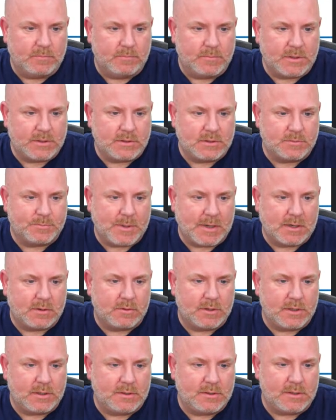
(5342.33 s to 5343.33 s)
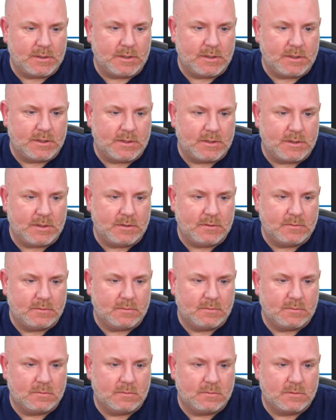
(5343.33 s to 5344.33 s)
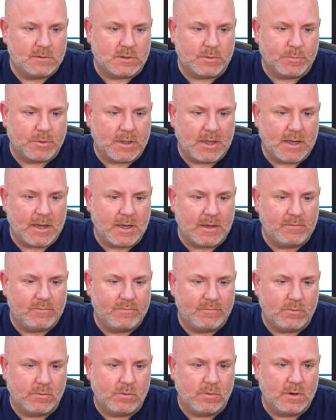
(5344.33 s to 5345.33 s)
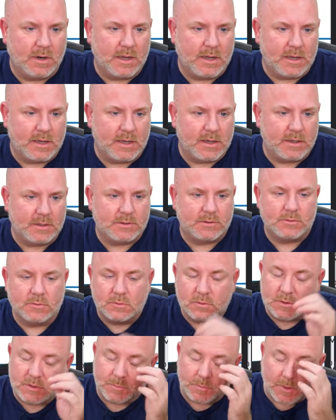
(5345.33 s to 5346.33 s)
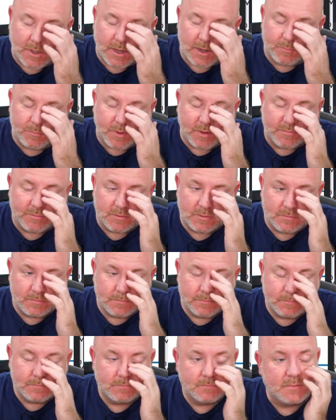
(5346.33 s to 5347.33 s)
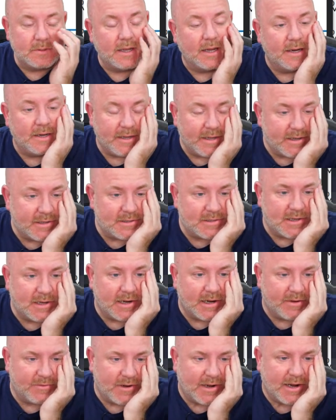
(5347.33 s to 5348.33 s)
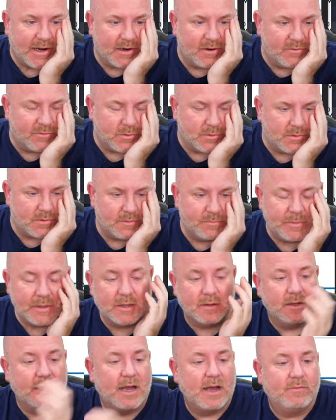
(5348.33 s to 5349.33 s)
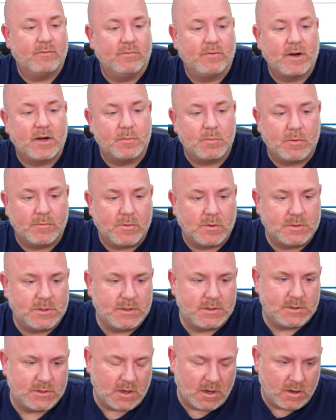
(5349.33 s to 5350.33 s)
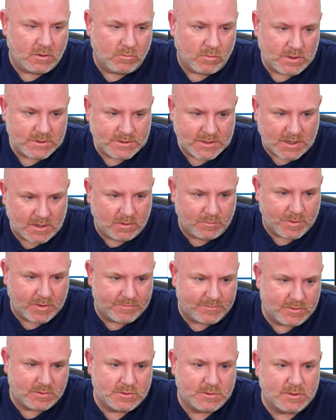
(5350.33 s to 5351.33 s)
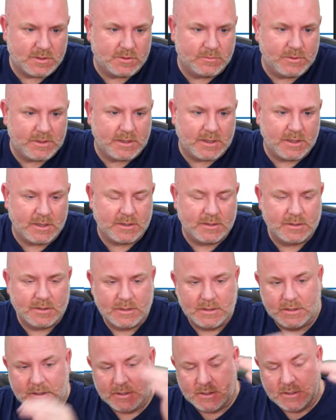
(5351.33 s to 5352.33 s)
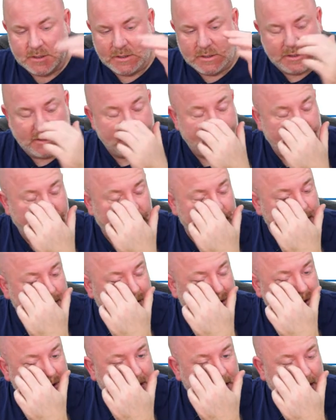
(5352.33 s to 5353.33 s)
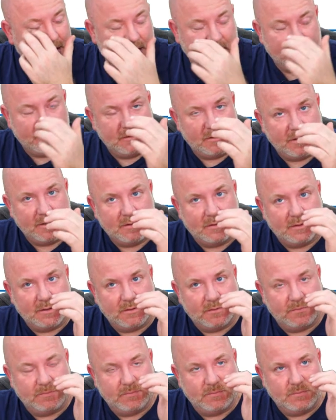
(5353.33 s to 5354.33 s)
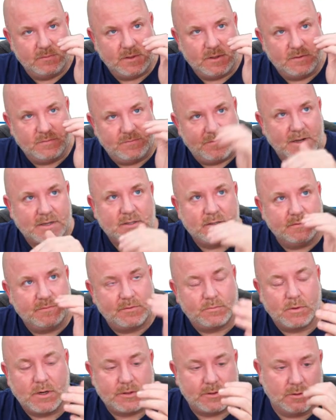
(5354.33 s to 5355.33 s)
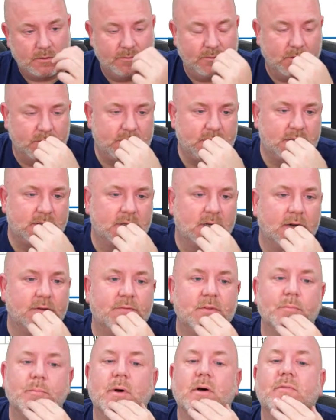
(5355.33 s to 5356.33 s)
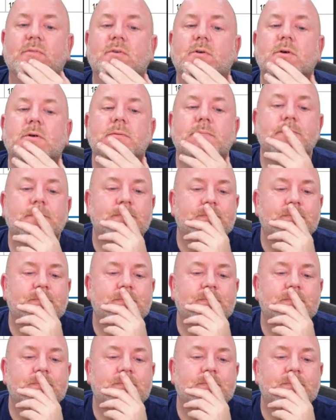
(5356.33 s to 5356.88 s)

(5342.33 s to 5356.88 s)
This is powering the supply for a dual supply buffer. The idea is to have a higher be able to have a variable voltage on one side of the buffer so that we can adjust the effective threshold voltage of the buffer.